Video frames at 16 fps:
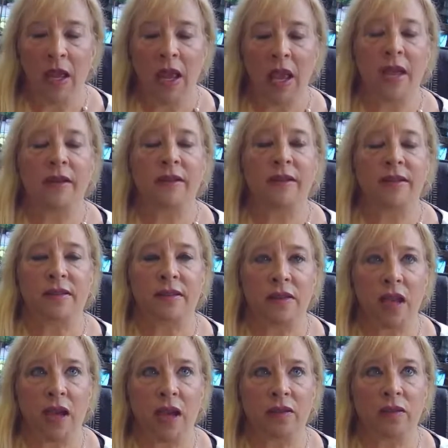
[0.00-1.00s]
and
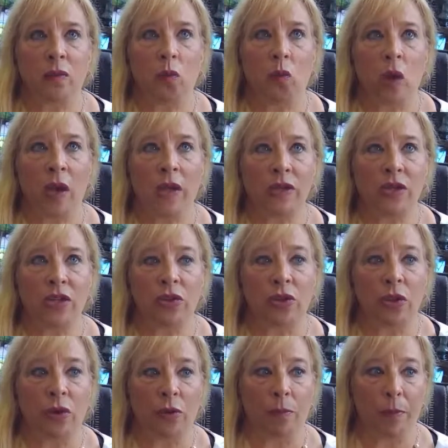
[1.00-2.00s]
discuss what do
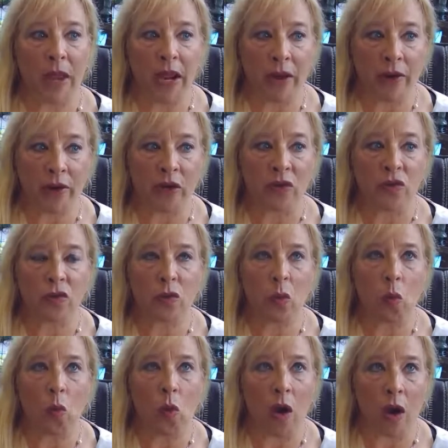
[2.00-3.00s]
the parents
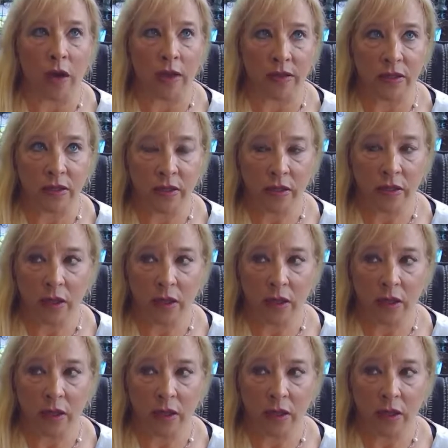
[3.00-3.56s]
want?